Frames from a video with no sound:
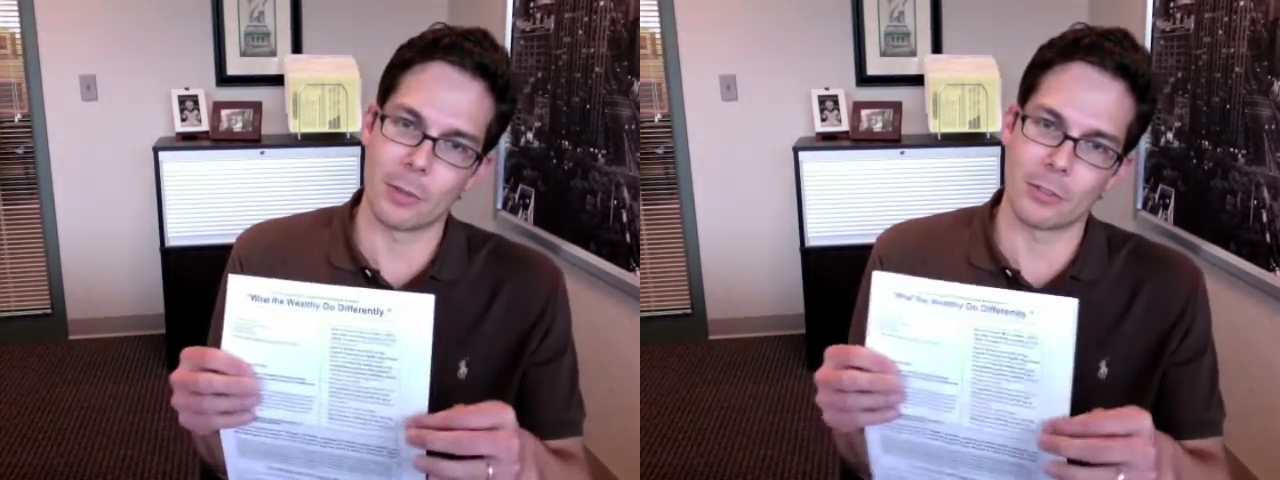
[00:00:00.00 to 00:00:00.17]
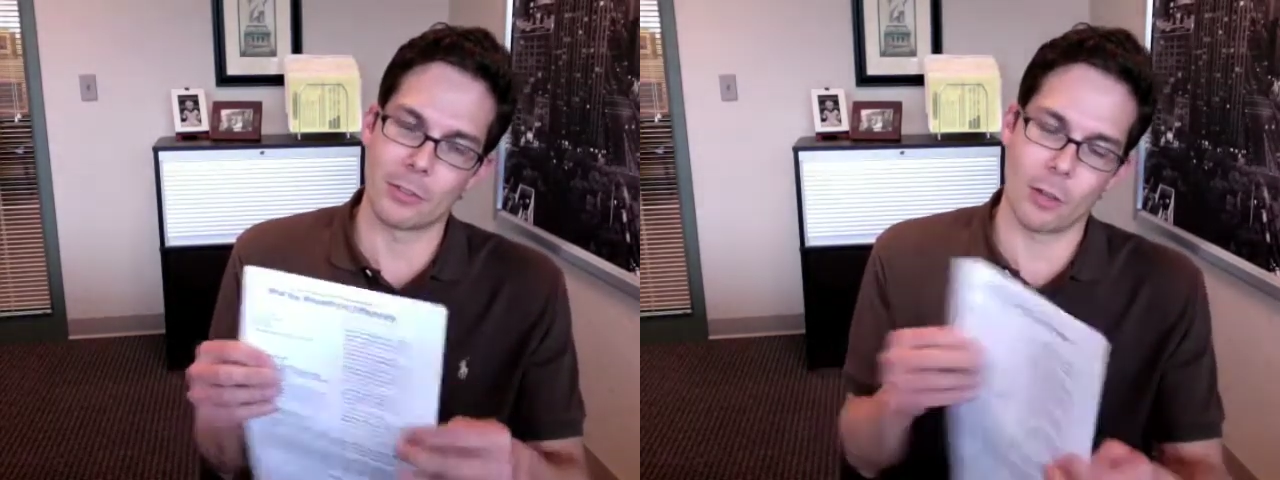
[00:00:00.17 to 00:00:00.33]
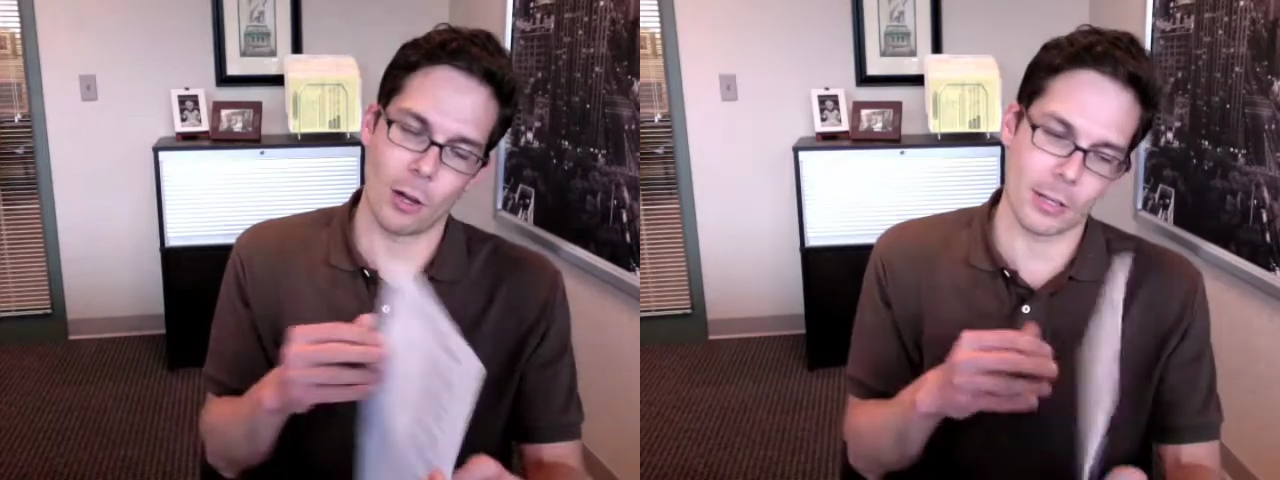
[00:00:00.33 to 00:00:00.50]

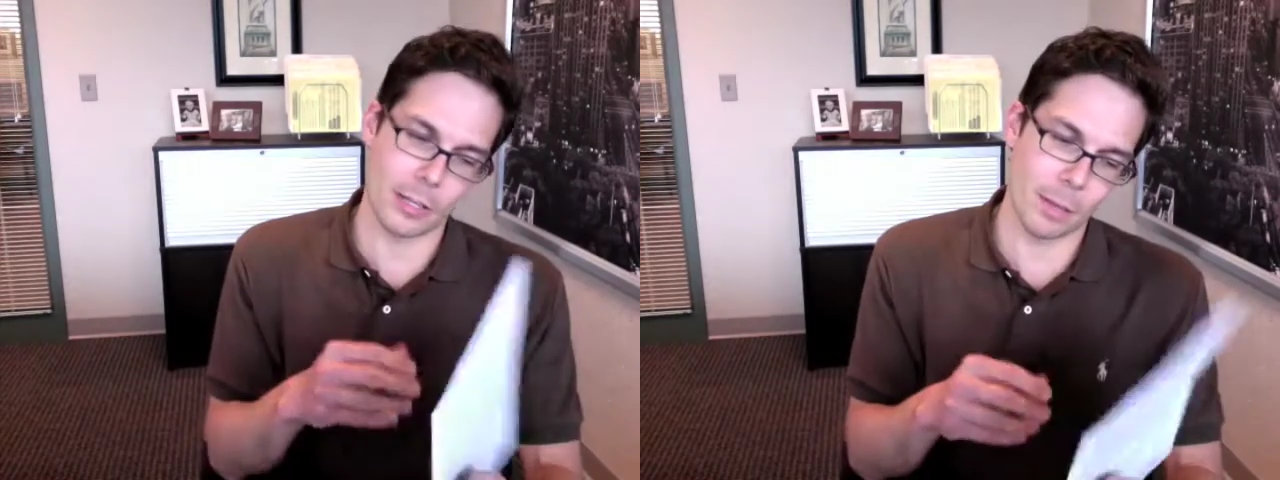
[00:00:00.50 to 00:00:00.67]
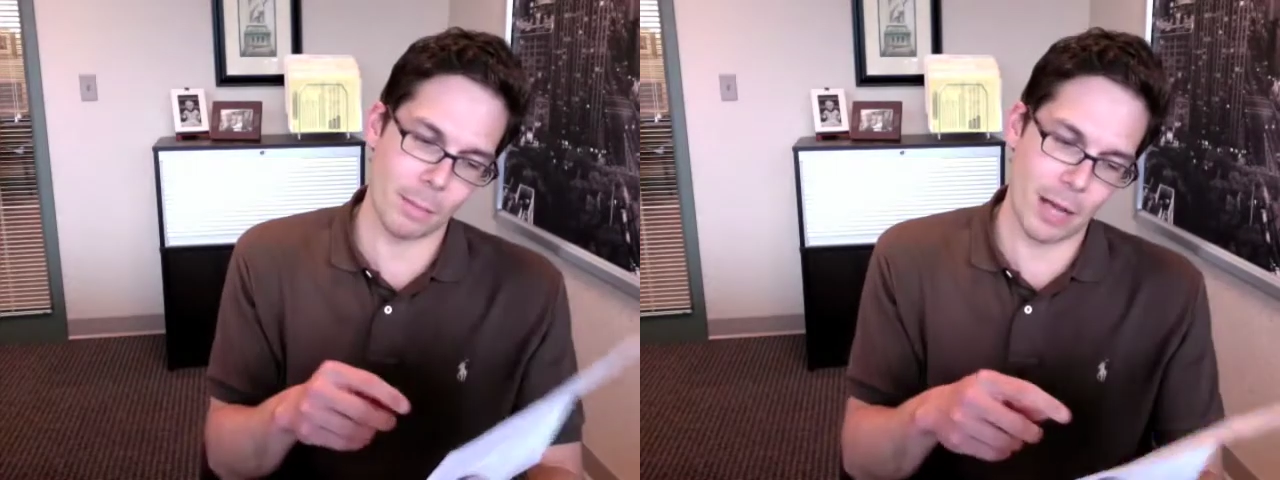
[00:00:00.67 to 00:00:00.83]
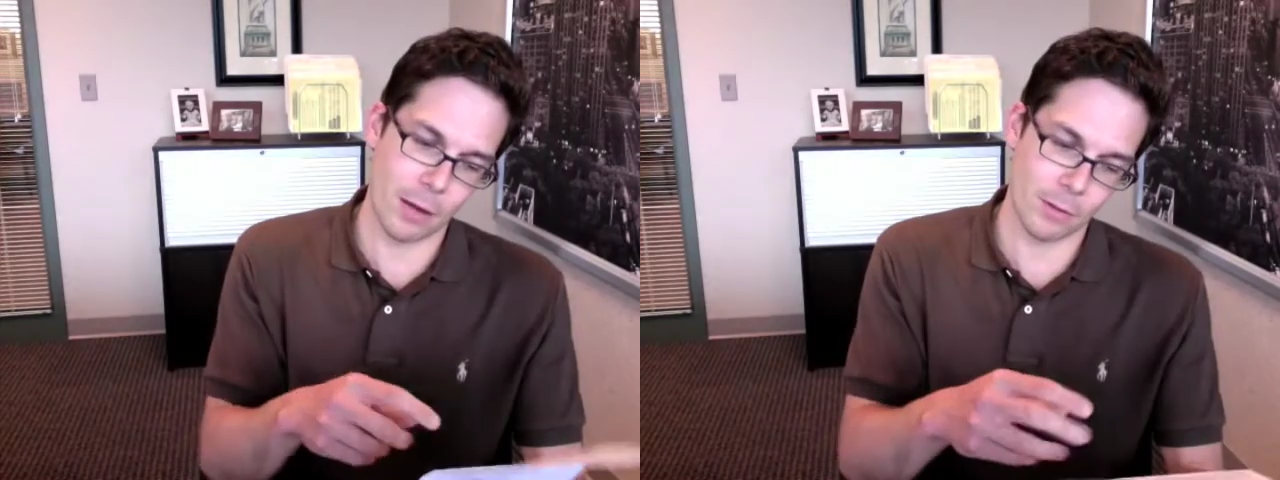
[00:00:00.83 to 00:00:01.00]
it's talking
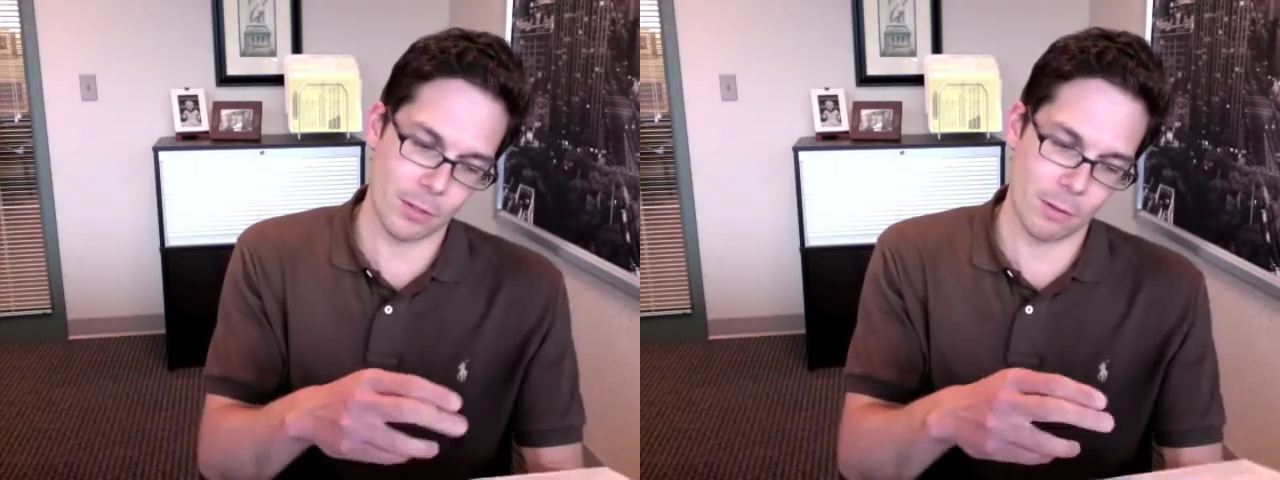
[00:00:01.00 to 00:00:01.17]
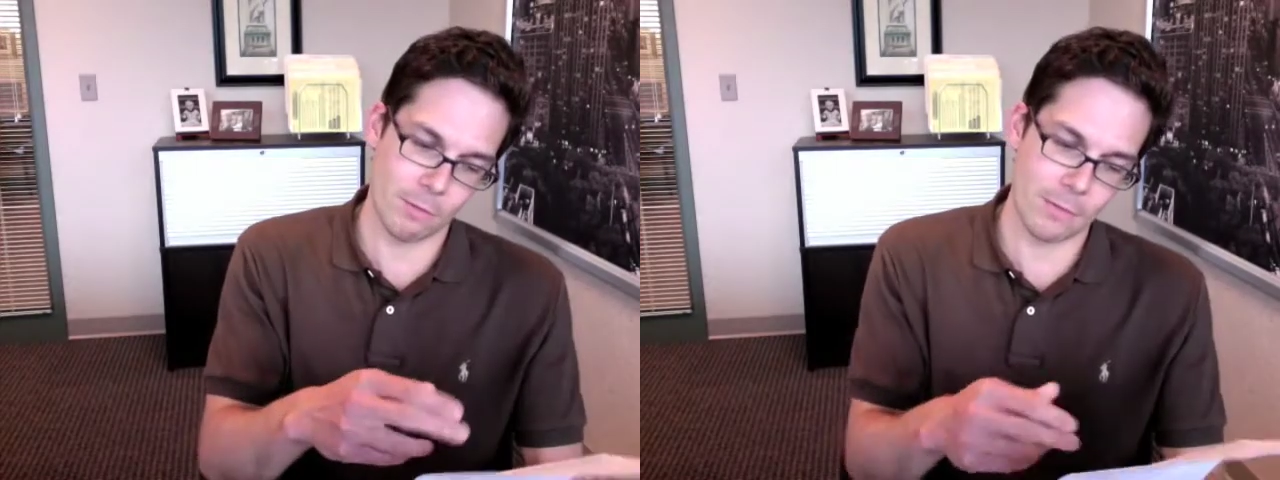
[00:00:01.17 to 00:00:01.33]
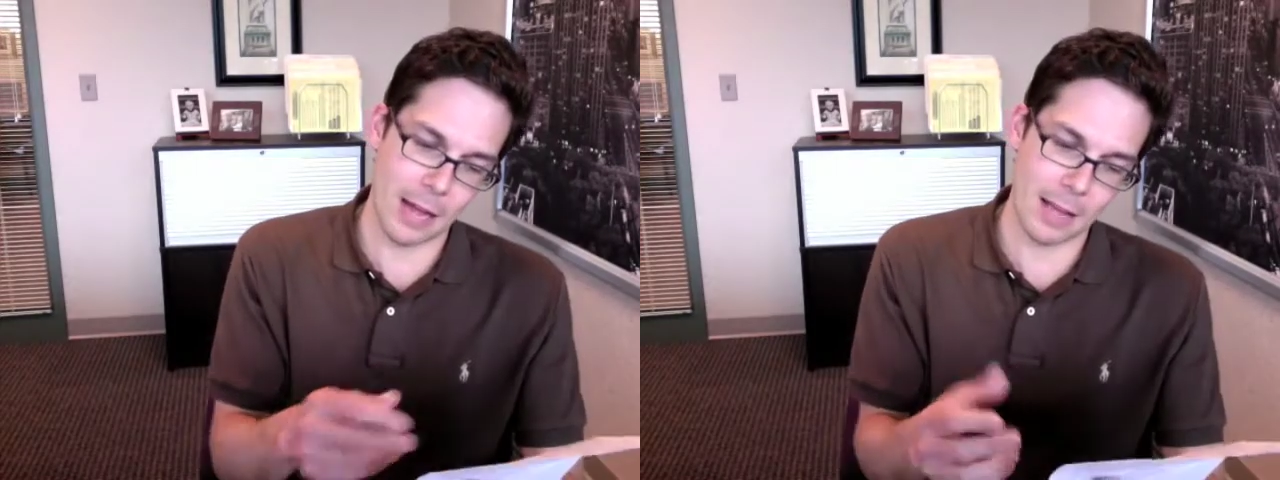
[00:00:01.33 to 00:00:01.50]
about
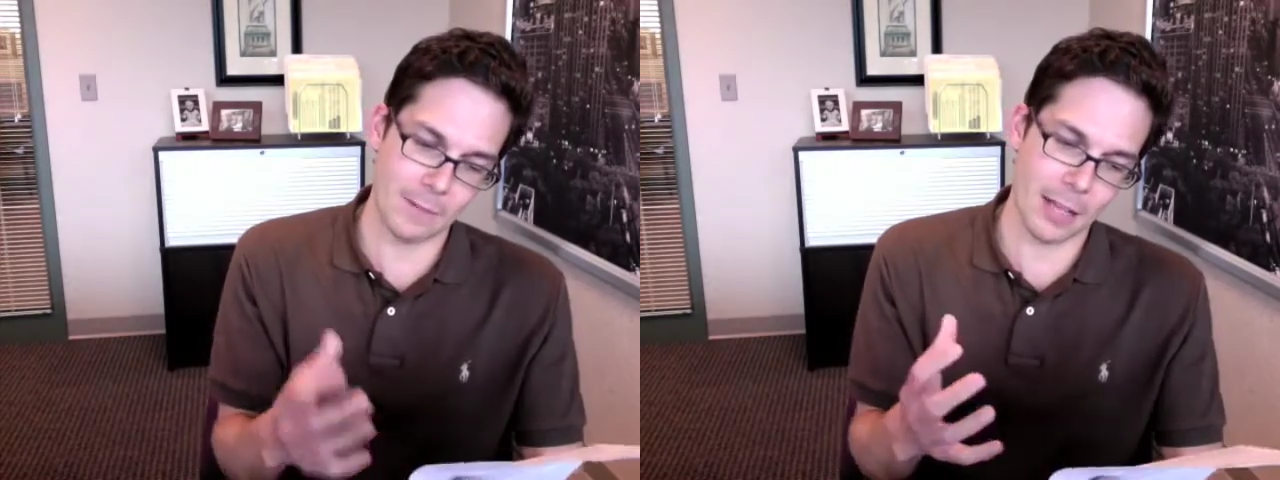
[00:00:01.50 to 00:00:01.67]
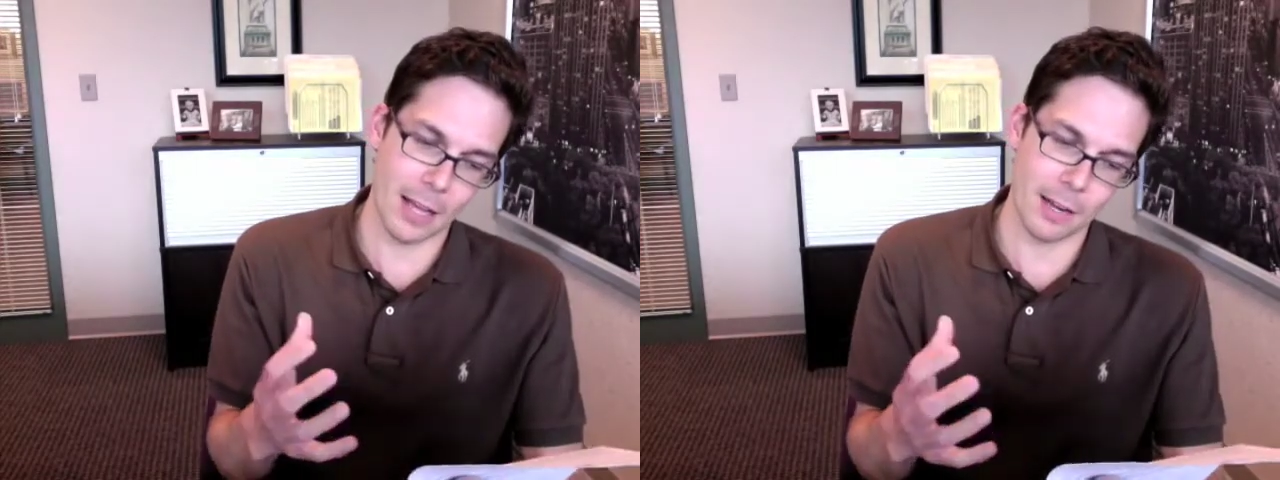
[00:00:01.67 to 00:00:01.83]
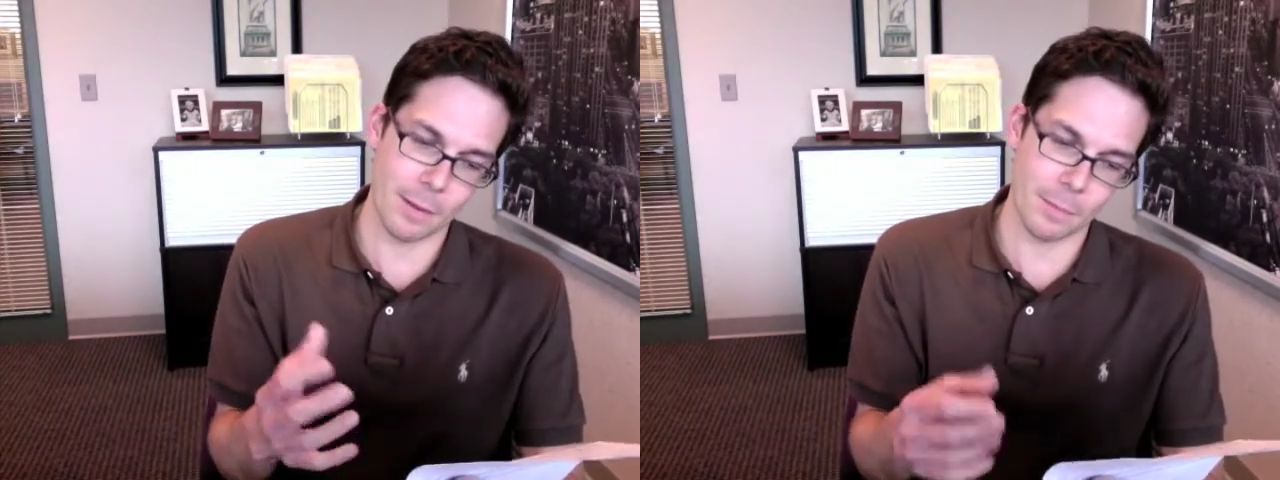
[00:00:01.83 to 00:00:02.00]
5
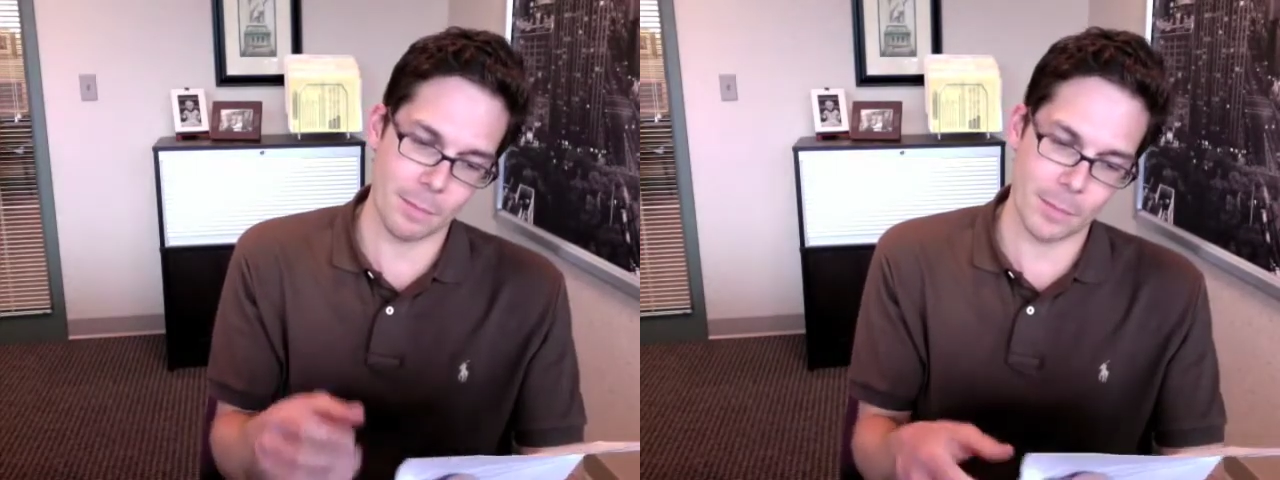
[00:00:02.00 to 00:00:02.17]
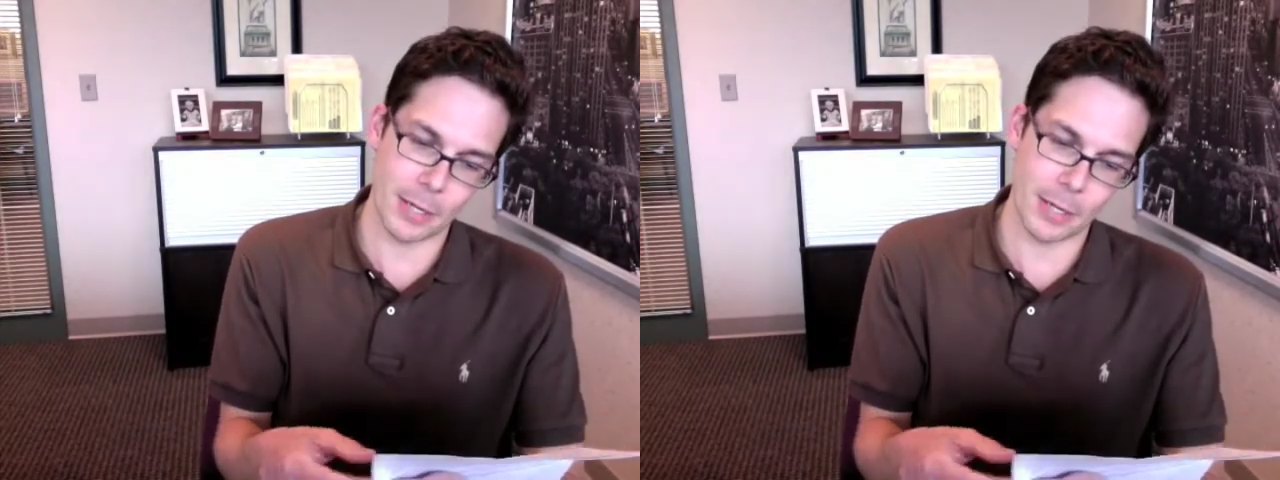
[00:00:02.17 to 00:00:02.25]
kind of